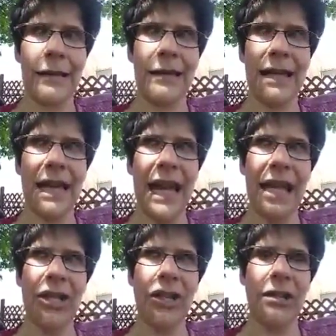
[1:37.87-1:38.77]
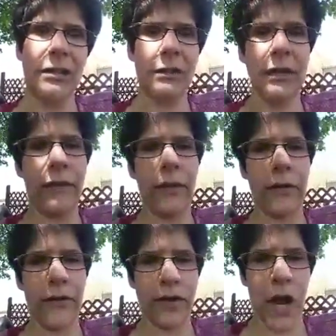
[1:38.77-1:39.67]
the age and skill level
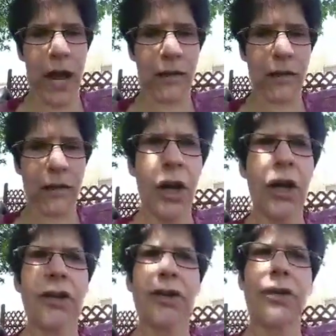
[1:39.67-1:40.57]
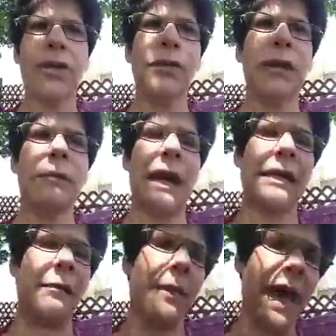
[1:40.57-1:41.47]
of the child. So you can make
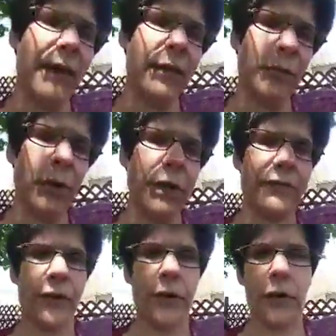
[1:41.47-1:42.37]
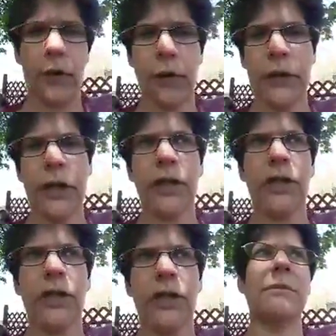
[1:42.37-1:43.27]
the math more difficult,
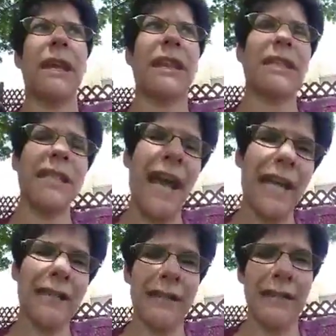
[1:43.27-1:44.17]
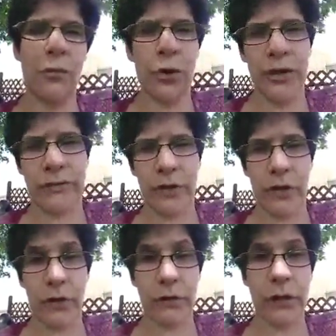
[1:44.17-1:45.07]
you can make the tasks more
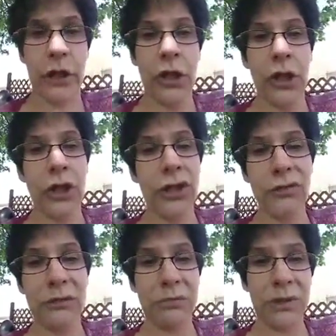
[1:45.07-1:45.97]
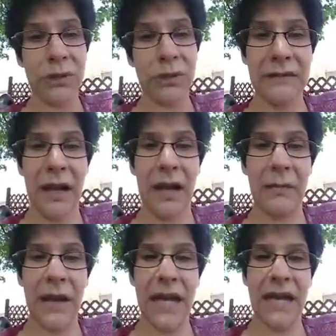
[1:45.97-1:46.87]
difficult, you can
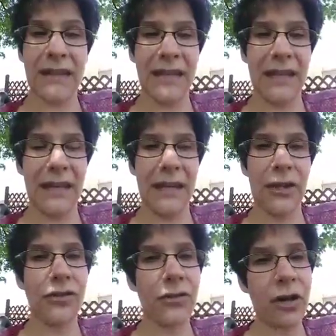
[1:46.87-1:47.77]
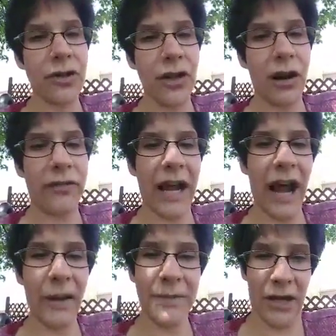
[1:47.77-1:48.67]
make the construction of the
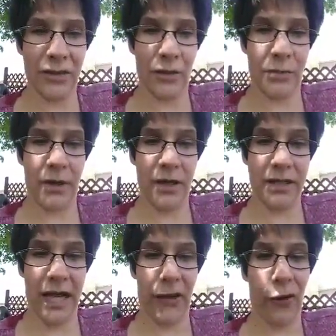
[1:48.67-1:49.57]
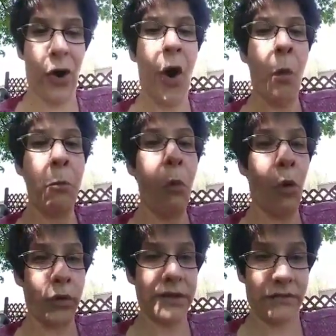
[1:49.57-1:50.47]
object you're putting together
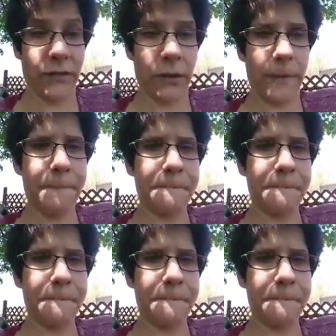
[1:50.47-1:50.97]
more difficult.